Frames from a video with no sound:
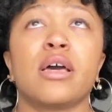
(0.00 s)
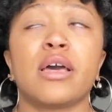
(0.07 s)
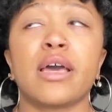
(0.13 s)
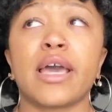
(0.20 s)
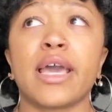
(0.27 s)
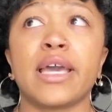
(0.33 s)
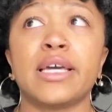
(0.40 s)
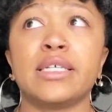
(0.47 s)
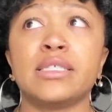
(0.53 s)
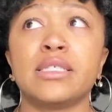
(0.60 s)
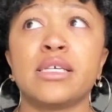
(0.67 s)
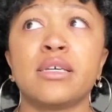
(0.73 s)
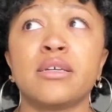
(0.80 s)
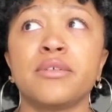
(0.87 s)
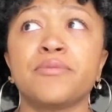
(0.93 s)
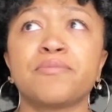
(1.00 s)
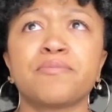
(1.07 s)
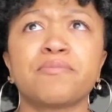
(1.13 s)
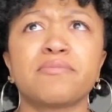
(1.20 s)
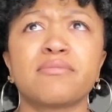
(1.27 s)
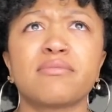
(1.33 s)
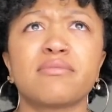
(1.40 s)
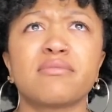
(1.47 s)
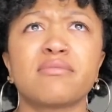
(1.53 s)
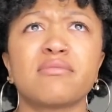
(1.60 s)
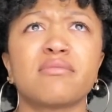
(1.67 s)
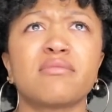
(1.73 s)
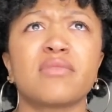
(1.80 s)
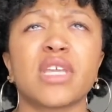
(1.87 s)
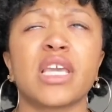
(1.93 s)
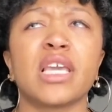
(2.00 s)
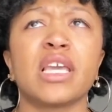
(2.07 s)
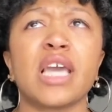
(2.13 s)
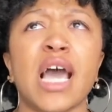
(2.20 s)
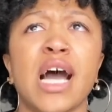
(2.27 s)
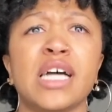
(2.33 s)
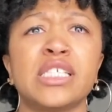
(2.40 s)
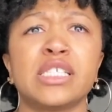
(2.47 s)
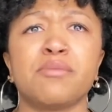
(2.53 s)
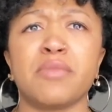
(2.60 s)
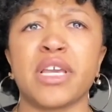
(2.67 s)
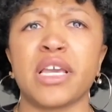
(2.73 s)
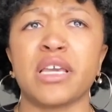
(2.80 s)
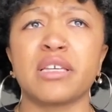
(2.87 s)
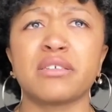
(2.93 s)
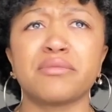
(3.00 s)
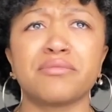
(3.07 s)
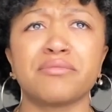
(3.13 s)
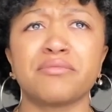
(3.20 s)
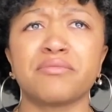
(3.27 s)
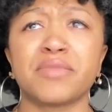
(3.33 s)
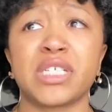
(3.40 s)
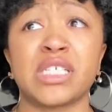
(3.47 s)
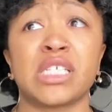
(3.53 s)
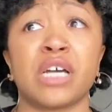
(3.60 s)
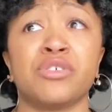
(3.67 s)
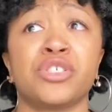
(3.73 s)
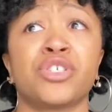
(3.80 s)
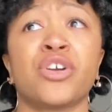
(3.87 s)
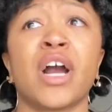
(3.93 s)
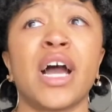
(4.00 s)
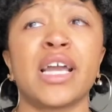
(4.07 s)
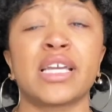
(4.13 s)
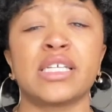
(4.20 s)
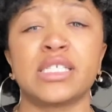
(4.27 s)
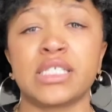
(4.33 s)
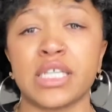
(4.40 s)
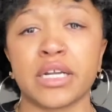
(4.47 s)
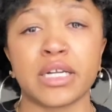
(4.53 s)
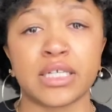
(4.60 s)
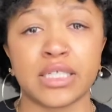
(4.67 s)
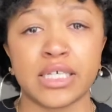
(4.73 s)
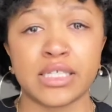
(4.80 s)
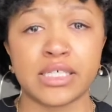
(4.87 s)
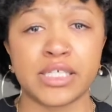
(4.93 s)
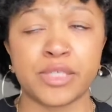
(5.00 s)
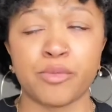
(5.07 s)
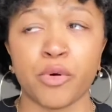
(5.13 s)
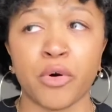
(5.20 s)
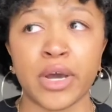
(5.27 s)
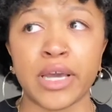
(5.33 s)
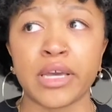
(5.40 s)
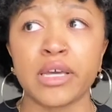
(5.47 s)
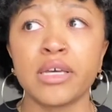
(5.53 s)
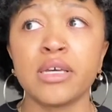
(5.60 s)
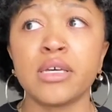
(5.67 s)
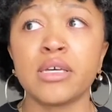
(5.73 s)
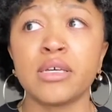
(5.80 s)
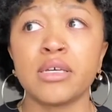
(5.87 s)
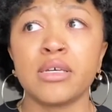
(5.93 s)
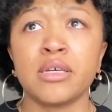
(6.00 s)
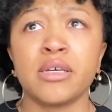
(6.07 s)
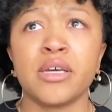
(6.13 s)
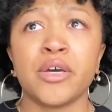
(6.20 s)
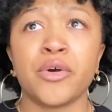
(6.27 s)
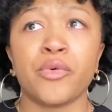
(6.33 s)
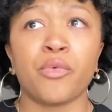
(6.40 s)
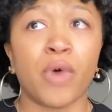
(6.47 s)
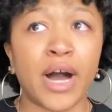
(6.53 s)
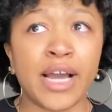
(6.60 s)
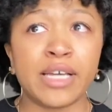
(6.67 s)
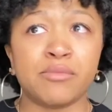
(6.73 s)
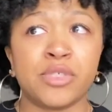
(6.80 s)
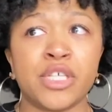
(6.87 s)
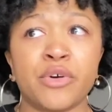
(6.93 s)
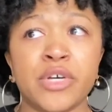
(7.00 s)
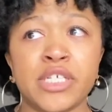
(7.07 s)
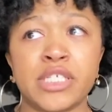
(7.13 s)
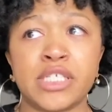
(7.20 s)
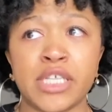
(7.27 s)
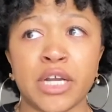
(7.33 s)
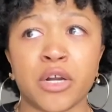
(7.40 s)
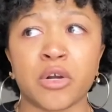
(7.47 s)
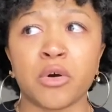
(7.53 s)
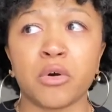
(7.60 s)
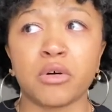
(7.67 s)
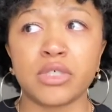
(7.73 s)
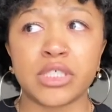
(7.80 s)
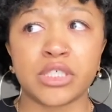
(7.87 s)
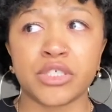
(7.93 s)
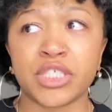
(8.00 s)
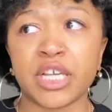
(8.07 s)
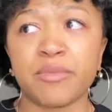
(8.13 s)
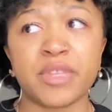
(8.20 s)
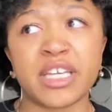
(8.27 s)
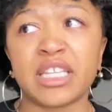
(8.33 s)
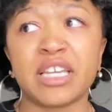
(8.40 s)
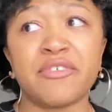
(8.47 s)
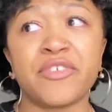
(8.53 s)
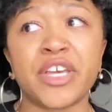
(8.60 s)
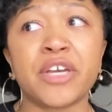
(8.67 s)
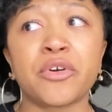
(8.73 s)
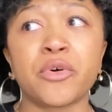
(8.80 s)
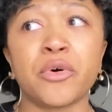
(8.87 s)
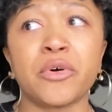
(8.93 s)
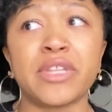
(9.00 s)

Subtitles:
And he asked me, because I was crying hysterically at this point, why I'm so hysterical. Is there something in the vehicle